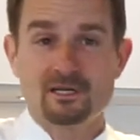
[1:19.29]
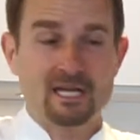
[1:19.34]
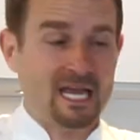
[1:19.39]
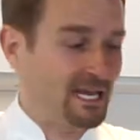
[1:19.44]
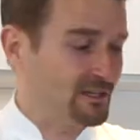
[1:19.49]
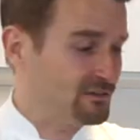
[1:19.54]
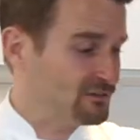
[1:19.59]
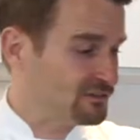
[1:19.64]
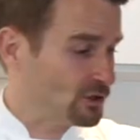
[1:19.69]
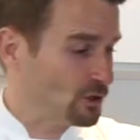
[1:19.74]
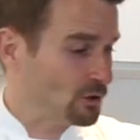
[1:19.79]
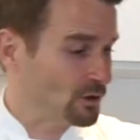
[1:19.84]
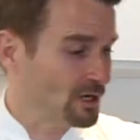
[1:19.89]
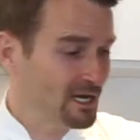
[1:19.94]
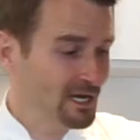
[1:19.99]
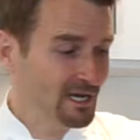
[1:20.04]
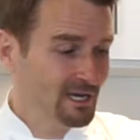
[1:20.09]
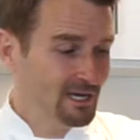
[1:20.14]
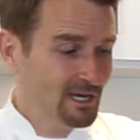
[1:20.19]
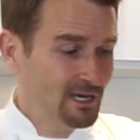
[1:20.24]
And so
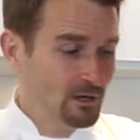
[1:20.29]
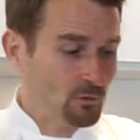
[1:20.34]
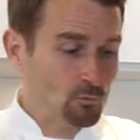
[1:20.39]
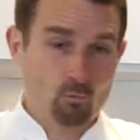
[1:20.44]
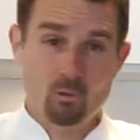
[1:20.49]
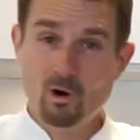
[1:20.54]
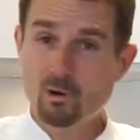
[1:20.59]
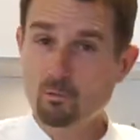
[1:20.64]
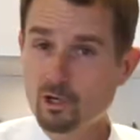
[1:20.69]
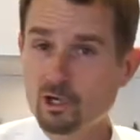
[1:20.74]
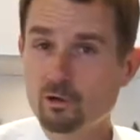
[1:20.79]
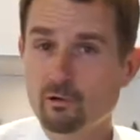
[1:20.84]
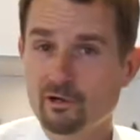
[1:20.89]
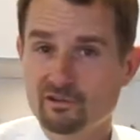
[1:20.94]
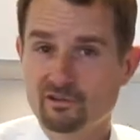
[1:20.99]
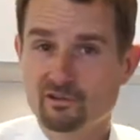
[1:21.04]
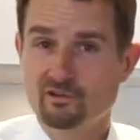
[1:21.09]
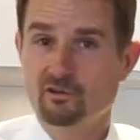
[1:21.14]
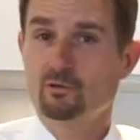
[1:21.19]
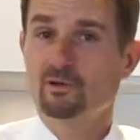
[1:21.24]
what we're going
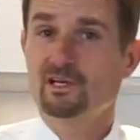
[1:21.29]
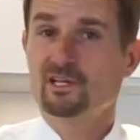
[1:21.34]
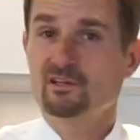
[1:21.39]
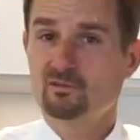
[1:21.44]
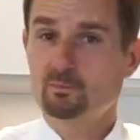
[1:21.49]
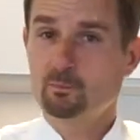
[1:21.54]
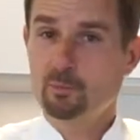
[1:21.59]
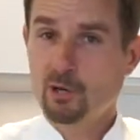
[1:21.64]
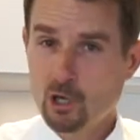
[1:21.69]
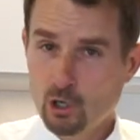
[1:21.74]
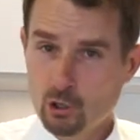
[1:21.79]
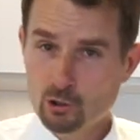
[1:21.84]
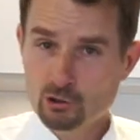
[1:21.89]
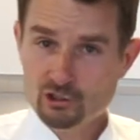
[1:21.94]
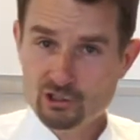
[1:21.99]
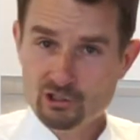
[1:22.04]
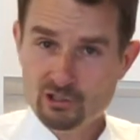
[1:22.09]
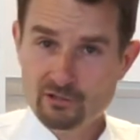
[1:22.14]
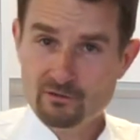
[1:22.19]
to do is poach